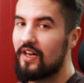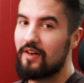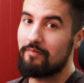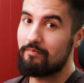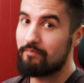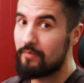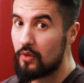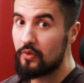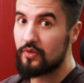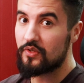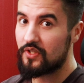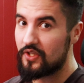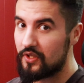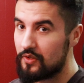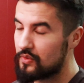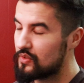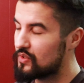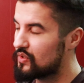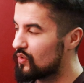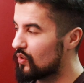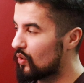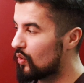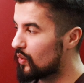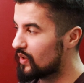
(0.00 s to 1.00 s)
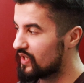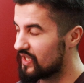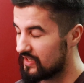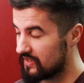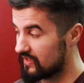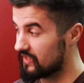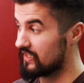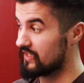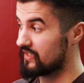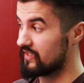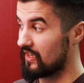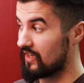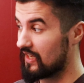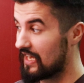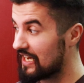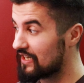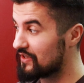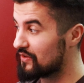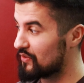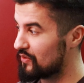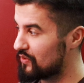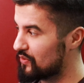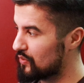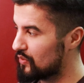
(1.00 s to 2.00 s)
most used tool, which is the
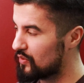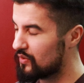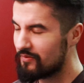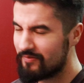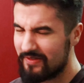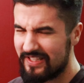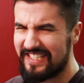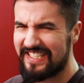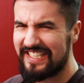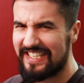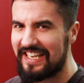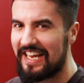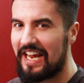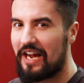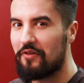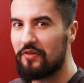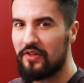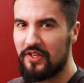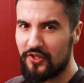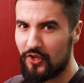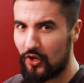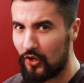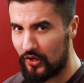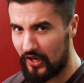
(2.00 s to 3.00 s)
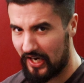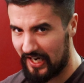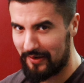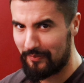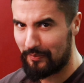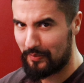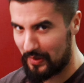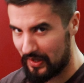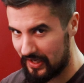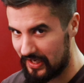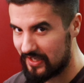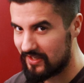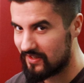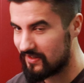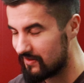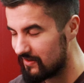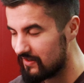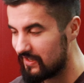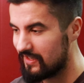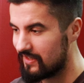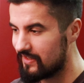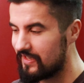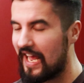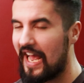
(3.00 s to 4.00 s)
selector tool, let's see how these all kind of play in
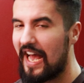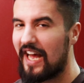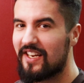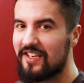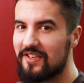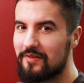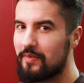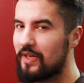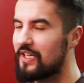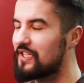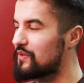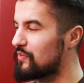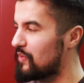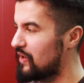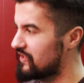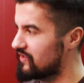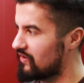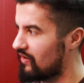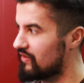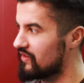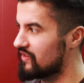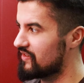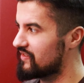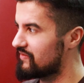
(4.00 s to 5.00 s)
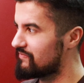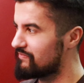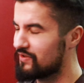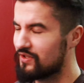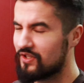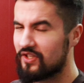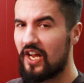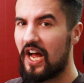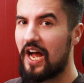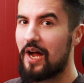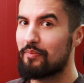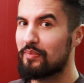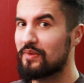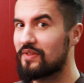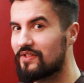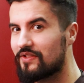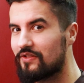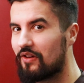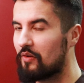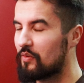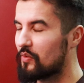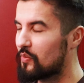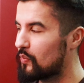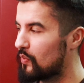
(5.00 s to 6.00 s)
tandem, hence why it's hard to stop and
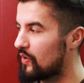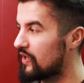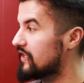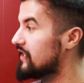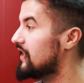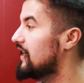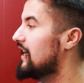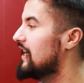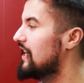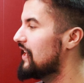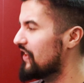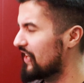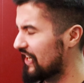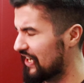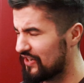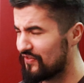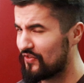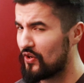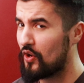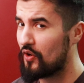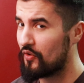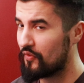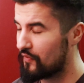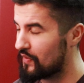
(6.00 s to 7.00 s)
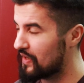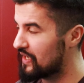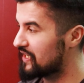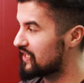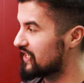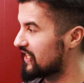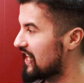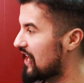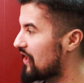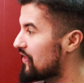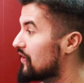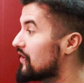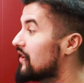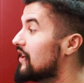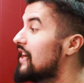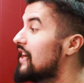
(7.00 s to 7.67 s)
start with one. They kind of all feed together.